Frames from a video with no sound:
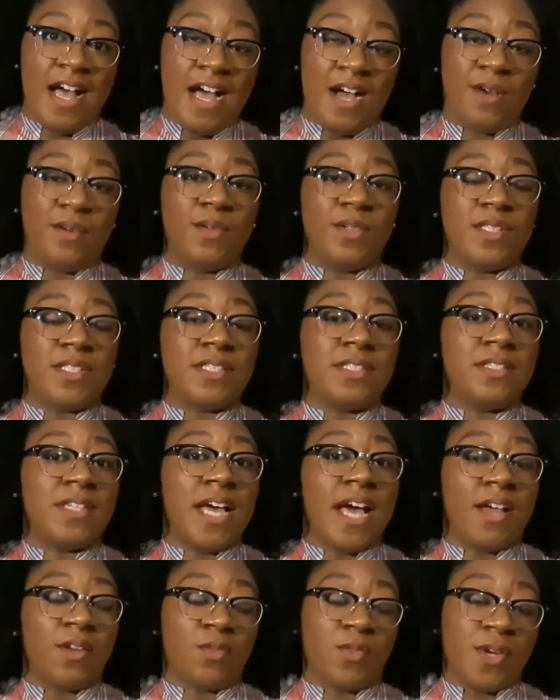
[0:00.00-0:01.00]
I was
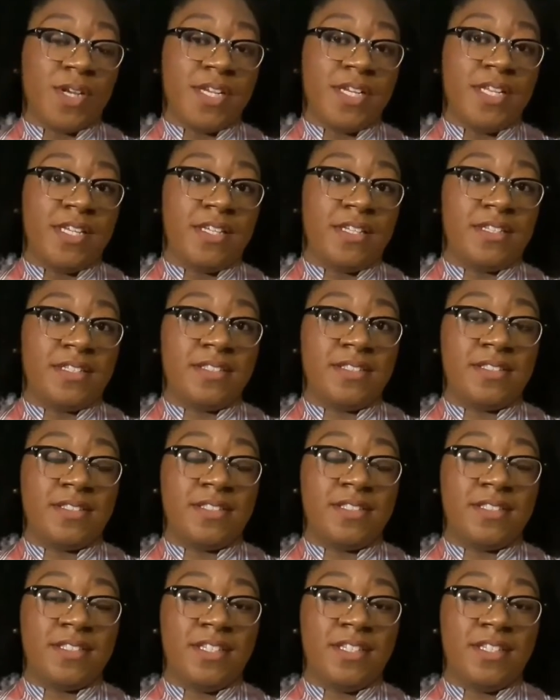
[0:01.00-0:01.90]
not reading